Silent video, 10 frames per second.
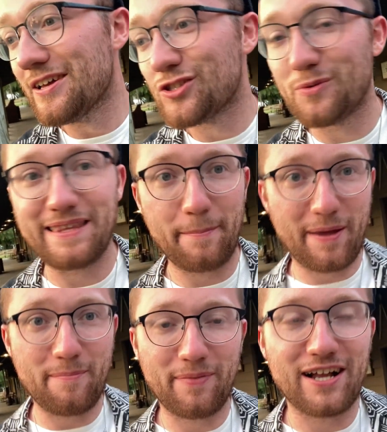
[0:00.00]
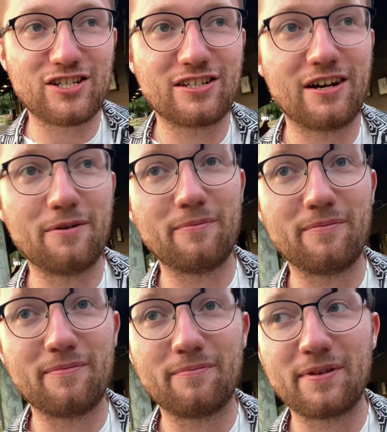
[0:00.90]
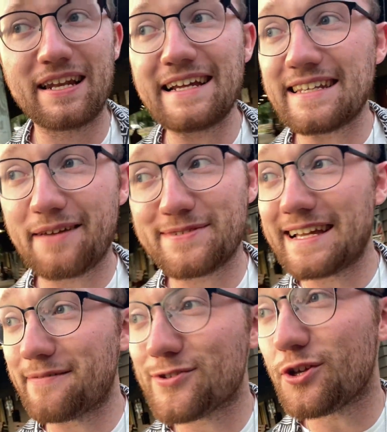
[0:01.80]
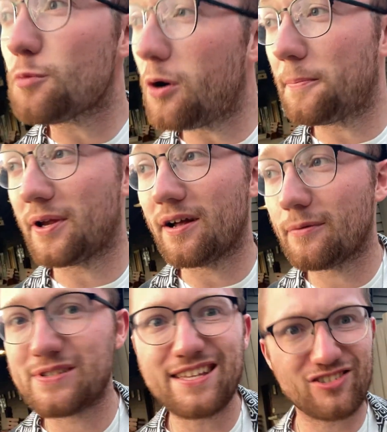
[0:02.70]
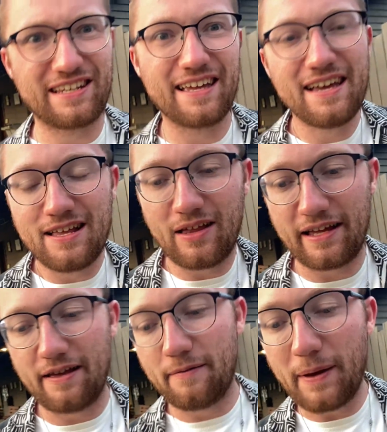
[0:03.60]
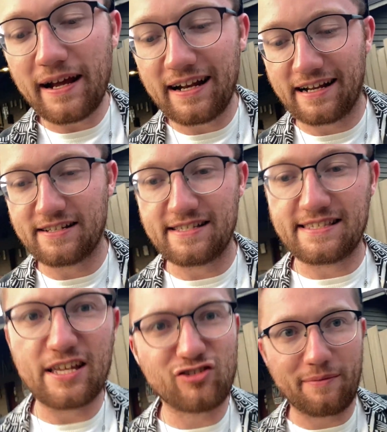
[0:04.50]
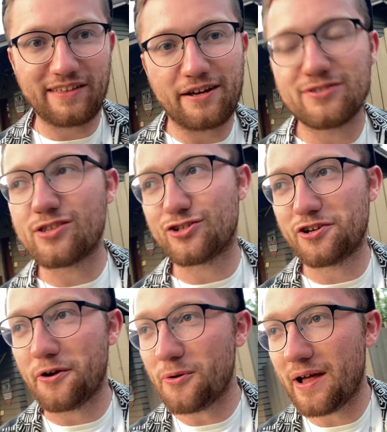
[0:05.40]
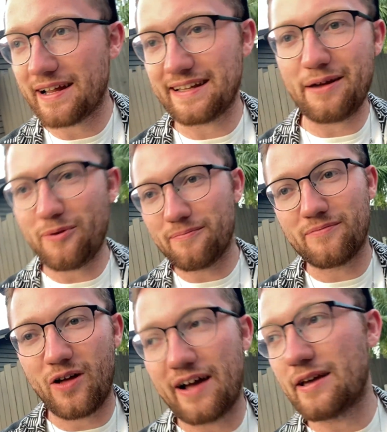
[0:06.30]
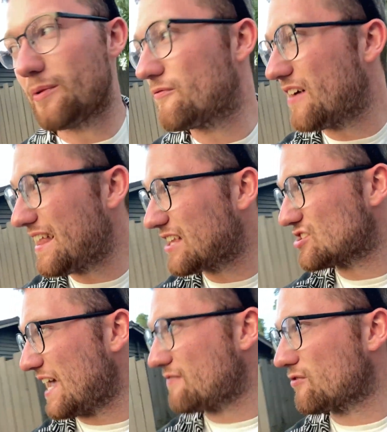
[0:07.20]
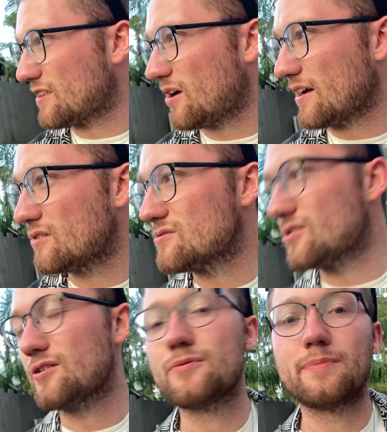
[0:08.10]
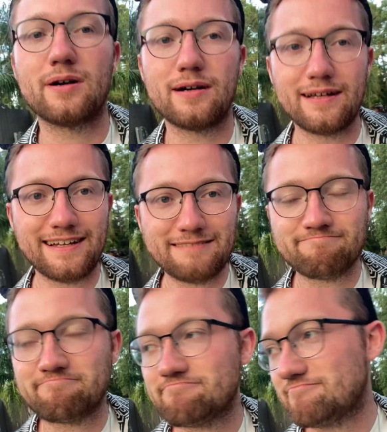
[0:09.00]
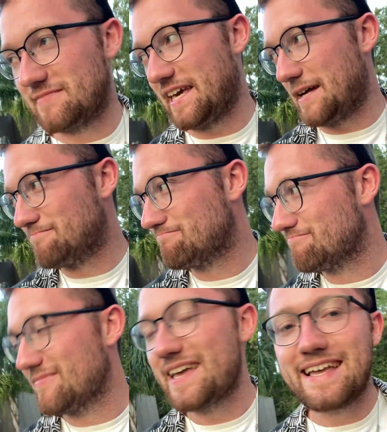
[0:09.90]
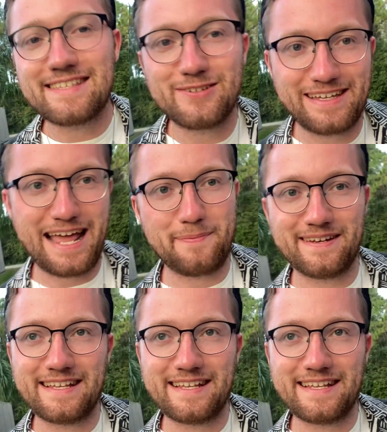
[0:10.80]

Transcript: doing that pin badge. Um, but the lady in there was saying it was so popular, because literally, like, pin collectors, it's their dream. If they go to the show, like, get one, but I get one for literally everything that I go to. But yeah, it's not going to happen